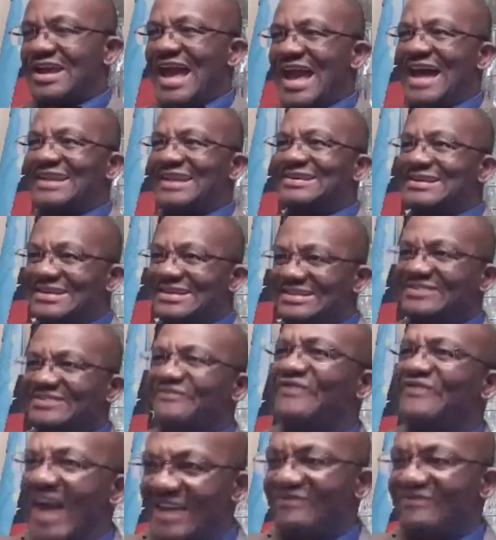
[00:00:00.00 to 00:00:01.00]
at least
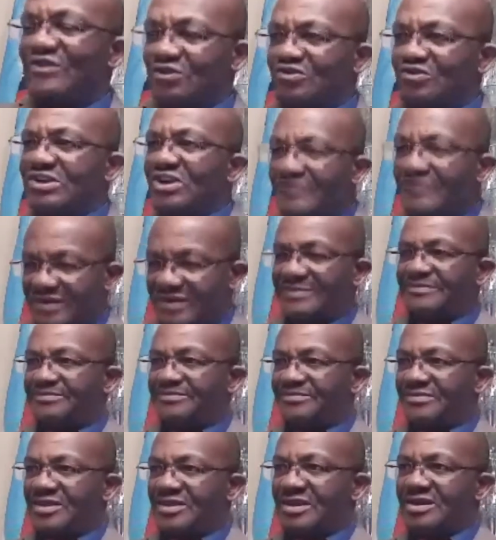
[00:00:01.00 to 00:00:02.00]
500 of them,
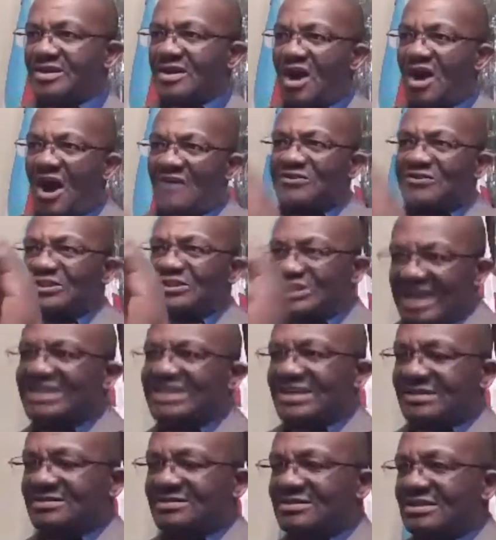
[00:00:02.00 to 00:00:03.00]
of
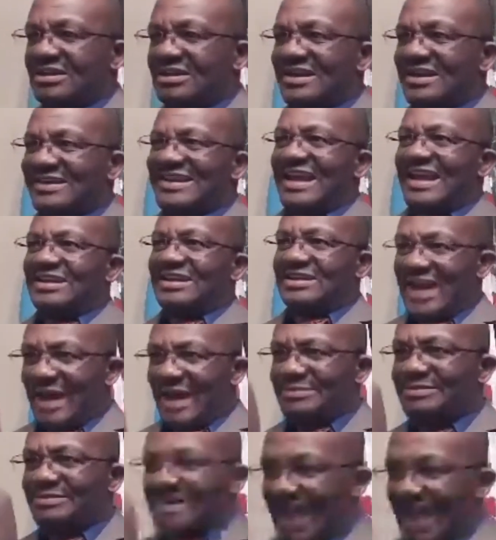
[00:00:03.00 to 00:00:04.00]
Chadian that
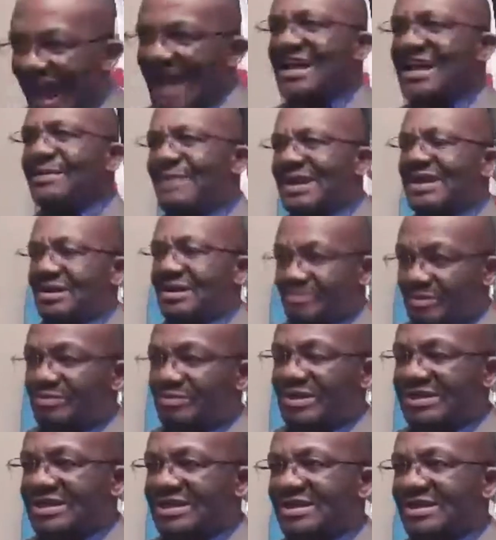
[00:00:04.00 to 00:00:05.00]
have been hired by La
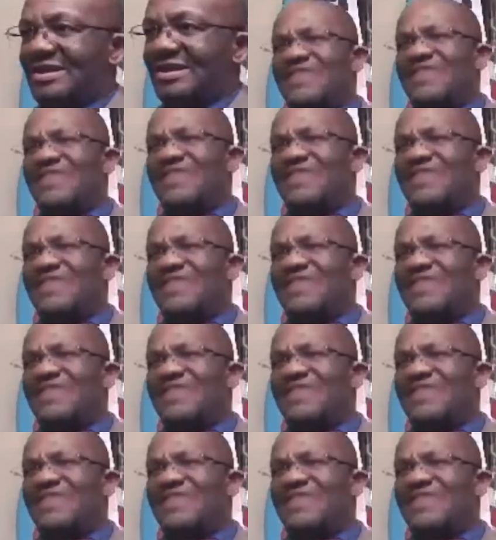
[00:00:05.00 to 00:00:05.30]
République.